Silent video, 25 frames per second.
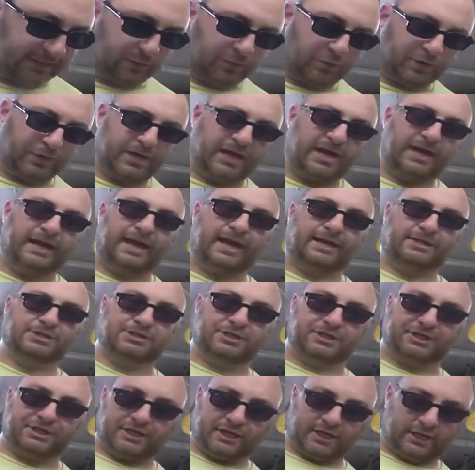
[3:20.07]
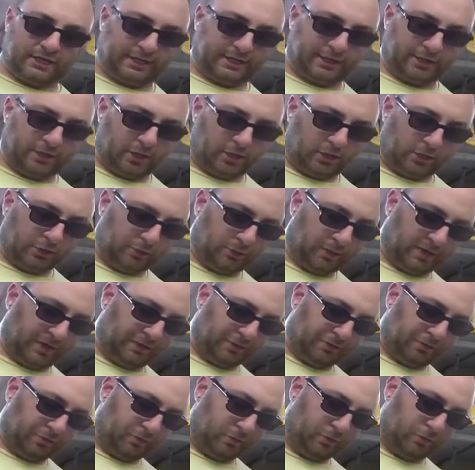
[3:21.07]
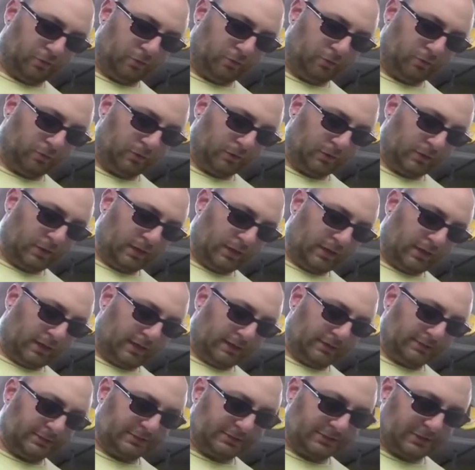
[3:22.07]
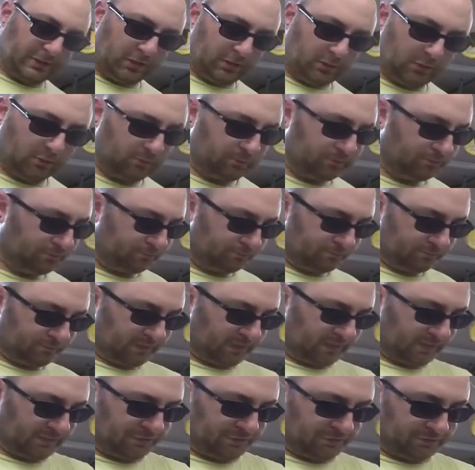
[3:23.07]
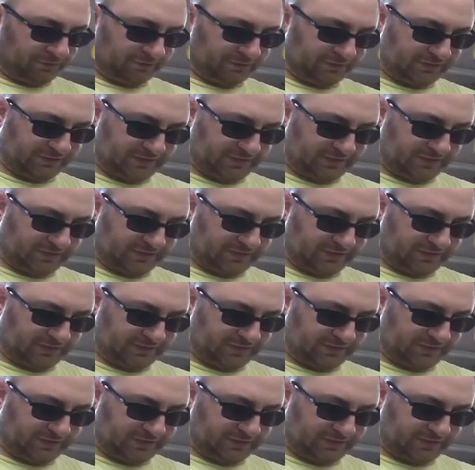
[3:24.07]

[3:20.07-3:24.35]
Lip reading: that we're not actually cutting all the way through. And so as you can